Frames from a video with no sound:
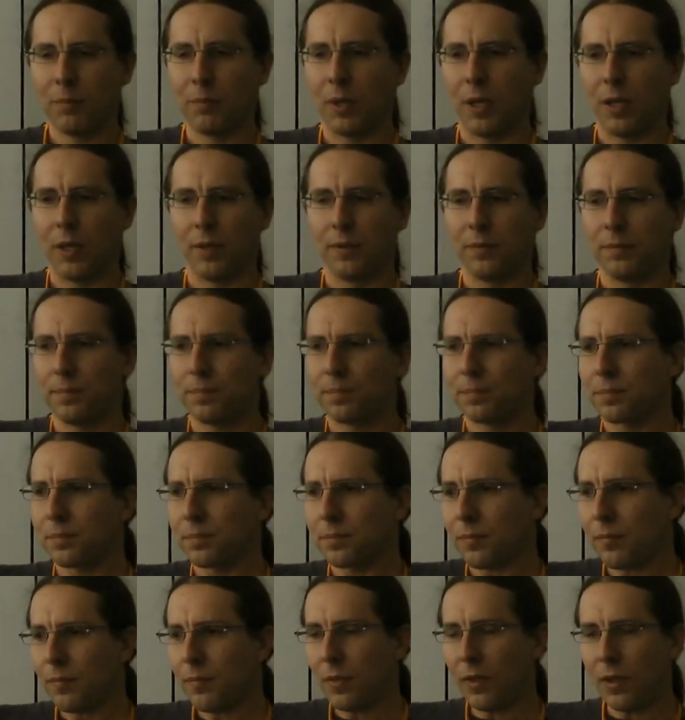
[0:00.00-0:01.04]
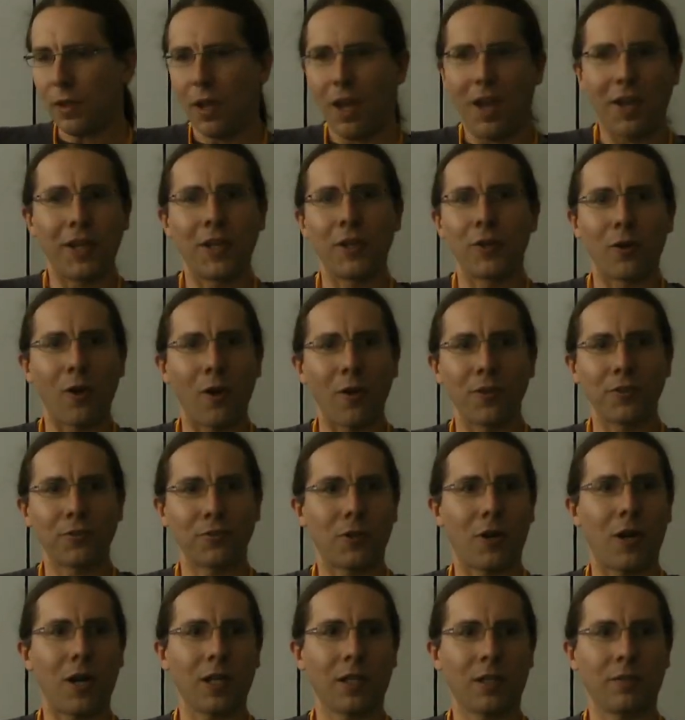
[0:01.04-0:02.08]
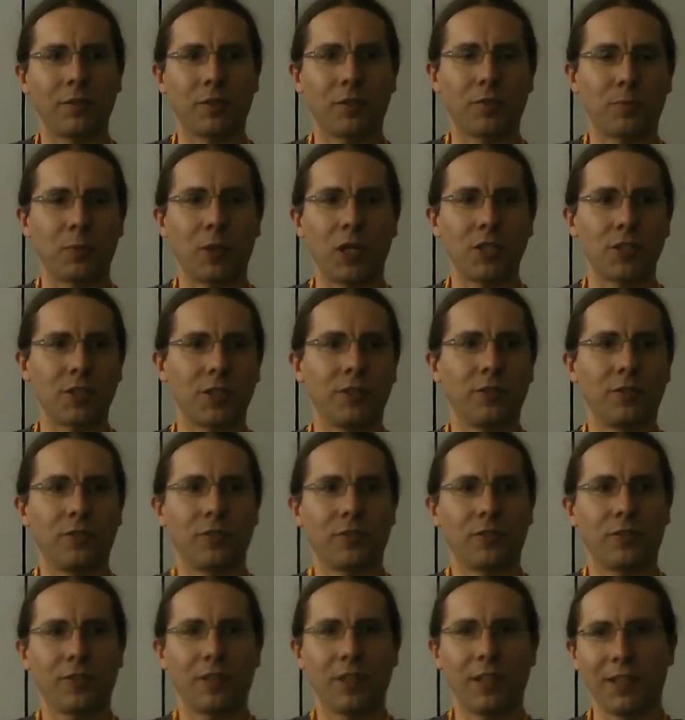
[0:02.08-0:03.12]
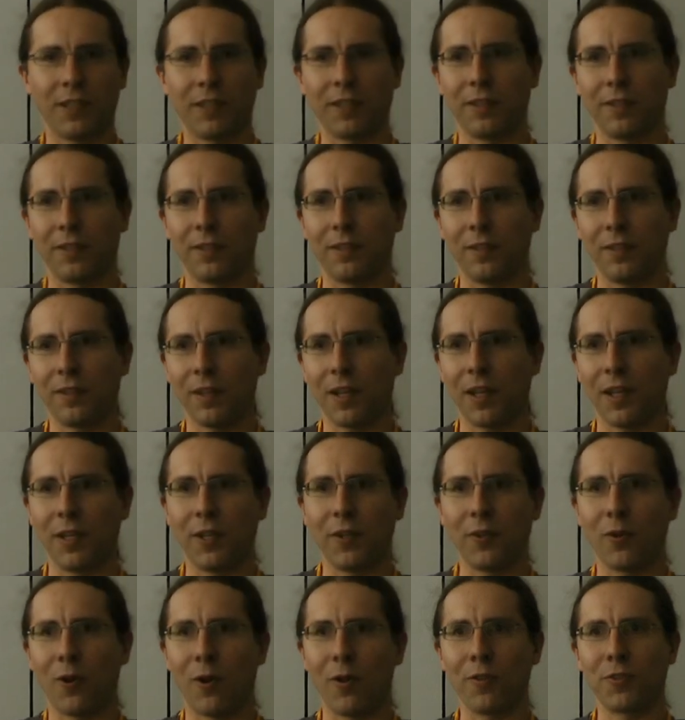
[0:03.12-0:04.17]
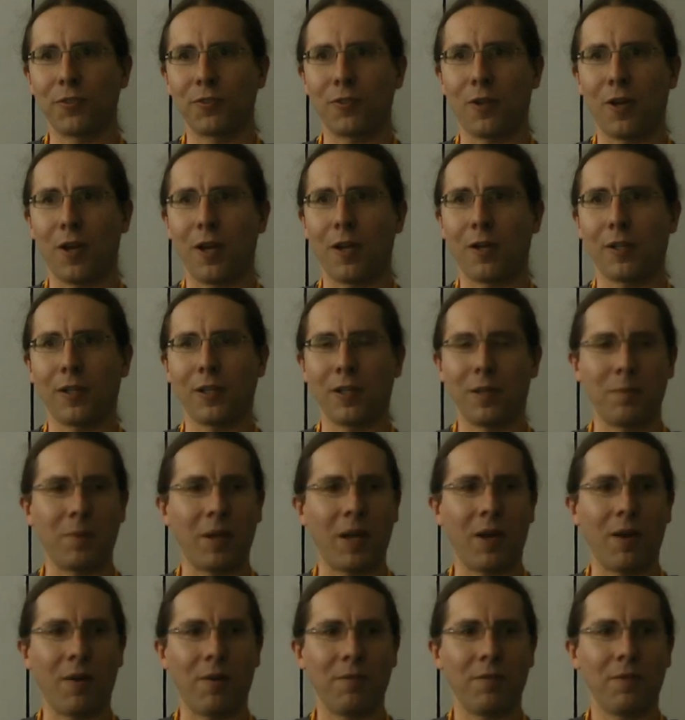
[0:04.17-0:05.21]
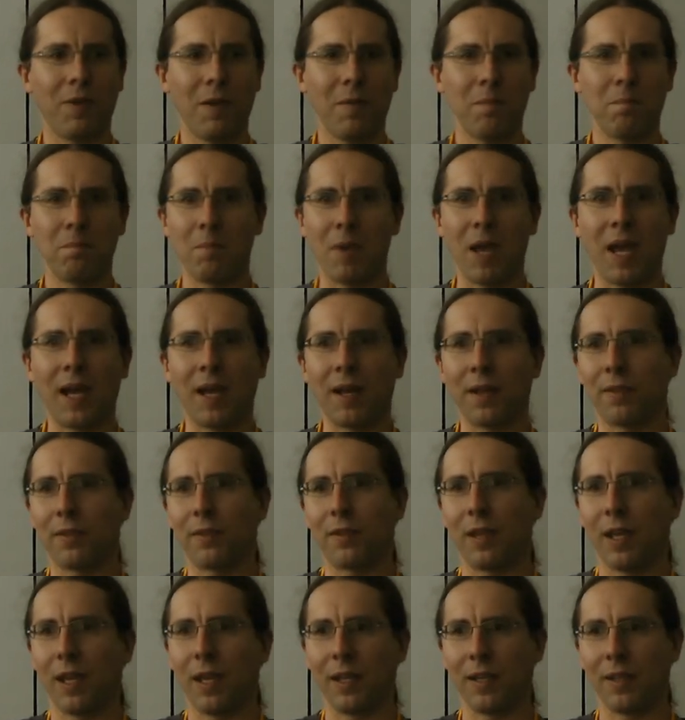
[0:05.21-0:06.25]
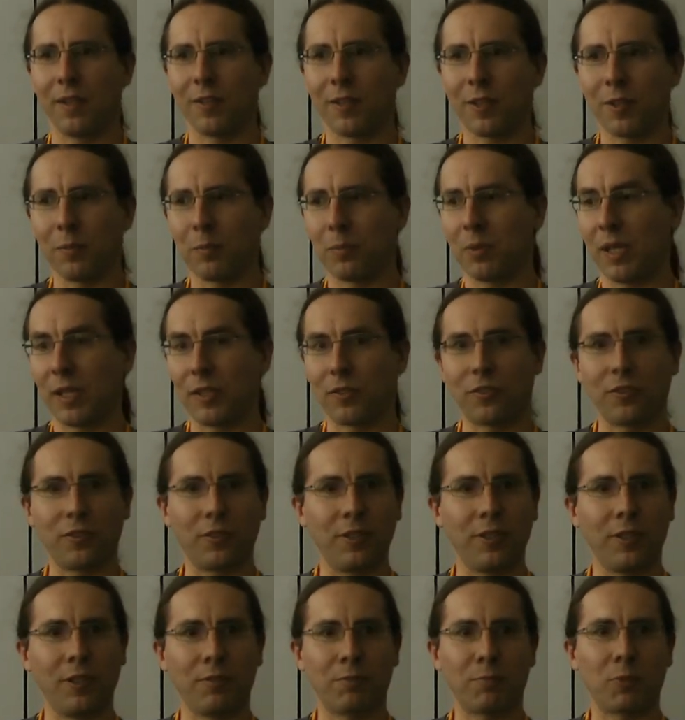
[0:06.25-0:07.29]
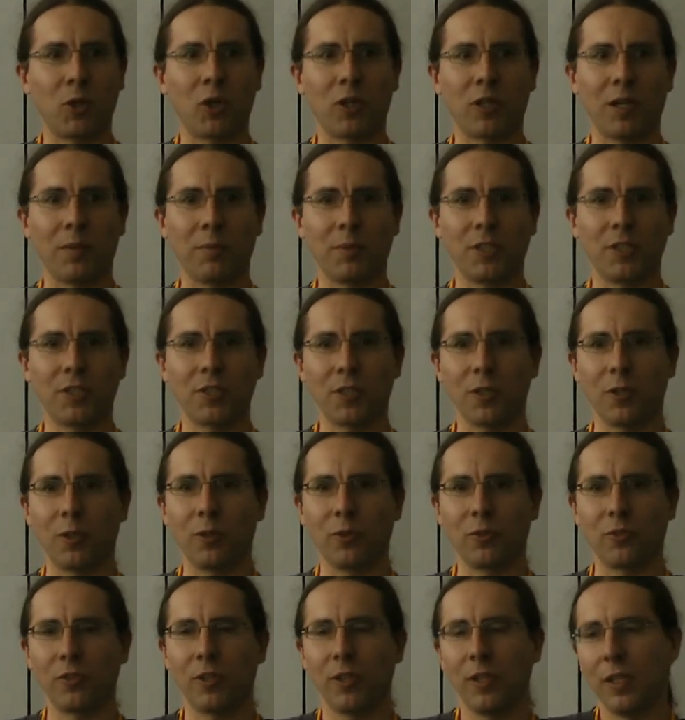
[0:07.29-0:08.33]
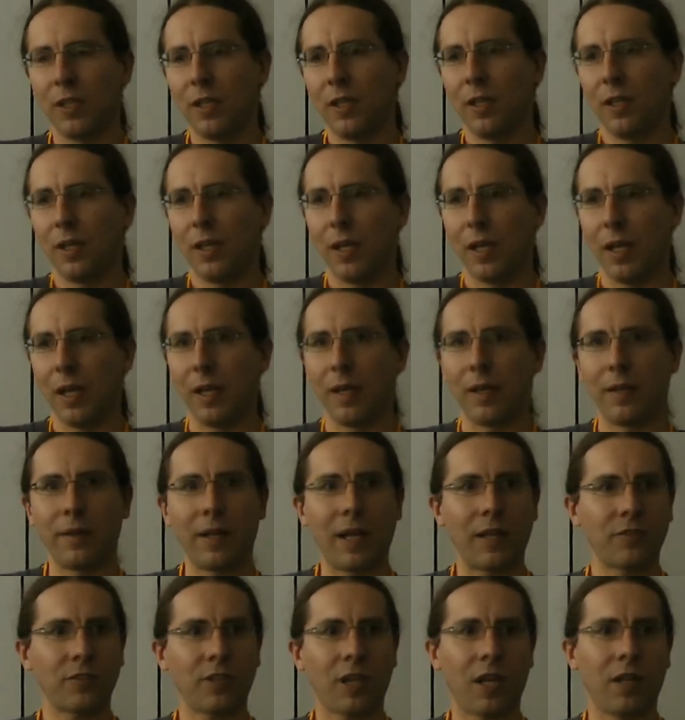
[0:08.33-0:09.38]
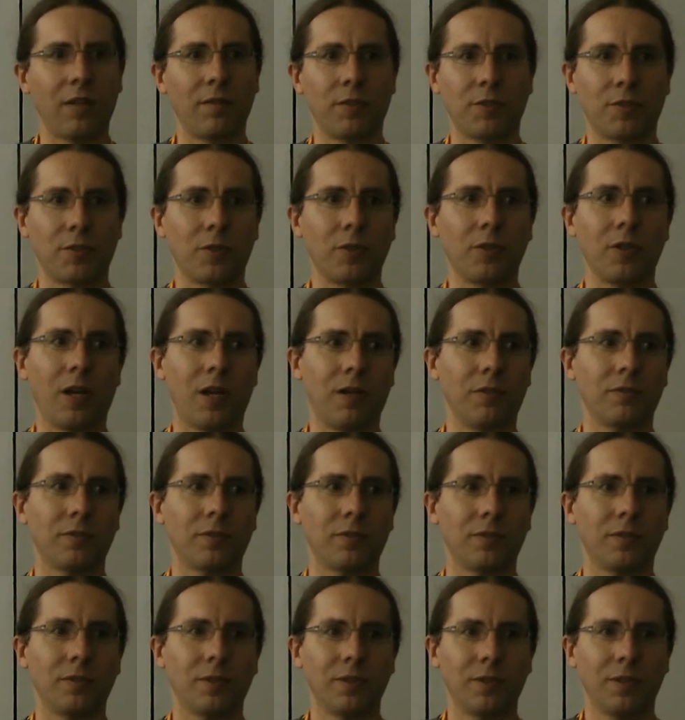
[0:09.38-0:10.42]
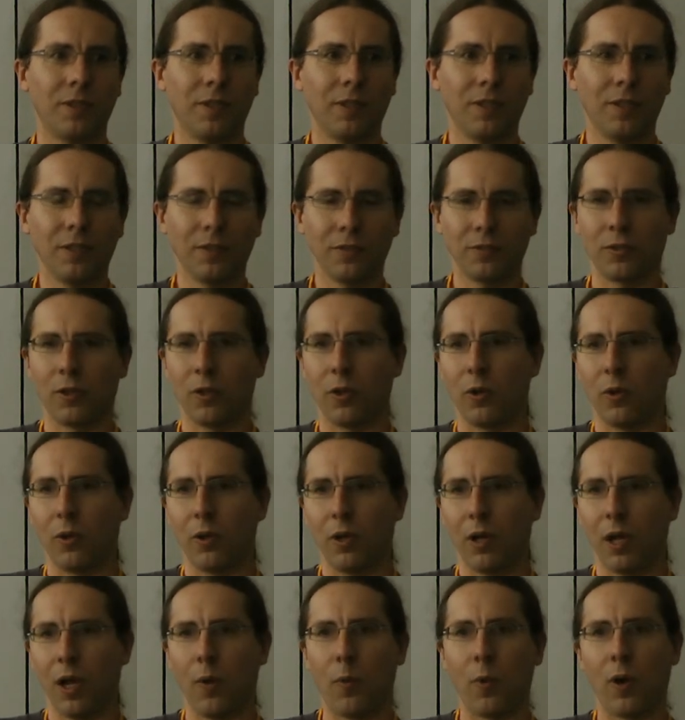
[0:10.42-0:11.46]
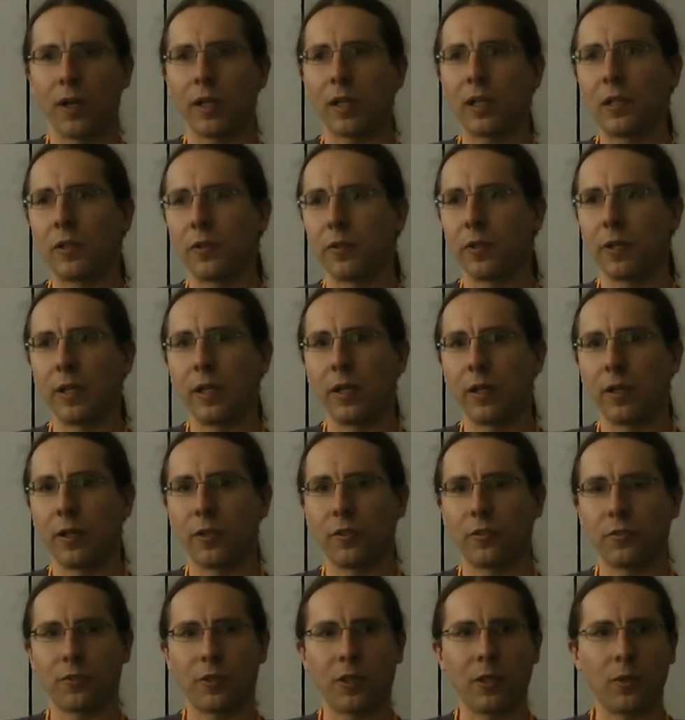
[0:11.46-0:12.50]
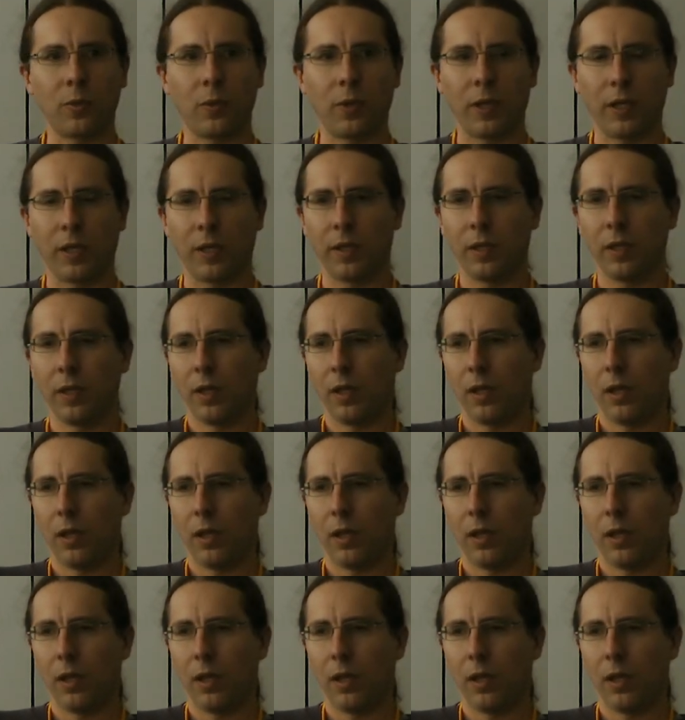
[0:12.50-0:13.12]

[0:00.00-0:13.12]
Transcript: but I hear all this talk of expressions, and I hear all this talk about math and the complexity of programming shows, and that's kind of a turnoff. So I want to clear the air straight away.